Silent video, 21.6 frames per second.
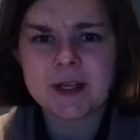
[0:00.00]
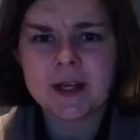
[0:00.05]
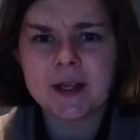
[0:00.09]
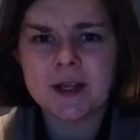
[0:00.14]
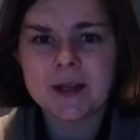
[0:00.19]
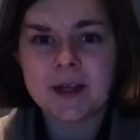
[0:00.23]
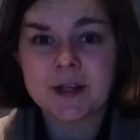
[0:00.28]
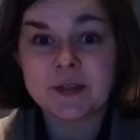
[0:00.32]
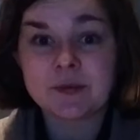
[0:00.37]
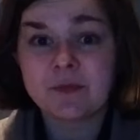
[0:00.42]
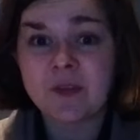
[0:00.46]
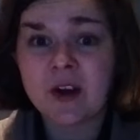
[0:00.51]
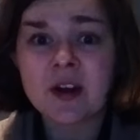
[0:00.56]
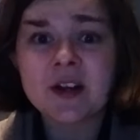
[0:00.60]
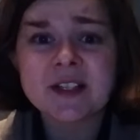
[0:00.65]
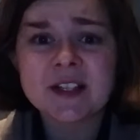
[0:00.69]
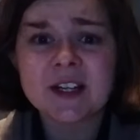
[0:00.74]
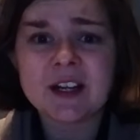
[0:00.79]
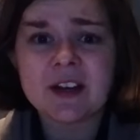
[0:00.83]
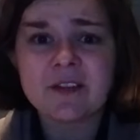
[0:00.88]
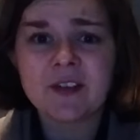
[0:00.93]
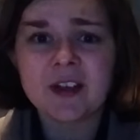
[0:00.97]
and that's very
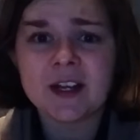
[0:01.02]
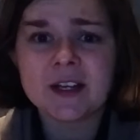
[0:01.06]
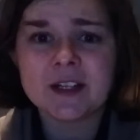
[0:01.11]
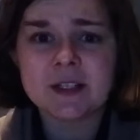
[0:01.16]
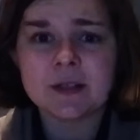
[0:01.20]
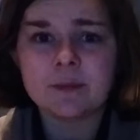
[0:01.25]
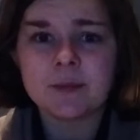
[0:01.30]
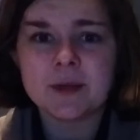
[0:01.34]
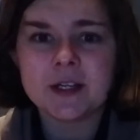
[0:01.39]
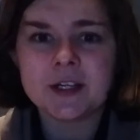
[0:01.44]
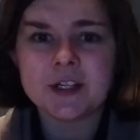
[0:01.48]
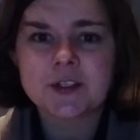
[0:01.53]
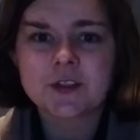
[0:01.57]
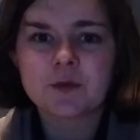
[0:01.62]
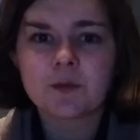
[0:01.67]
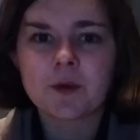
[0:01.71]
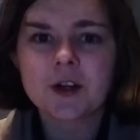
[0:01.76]
significant to the piece.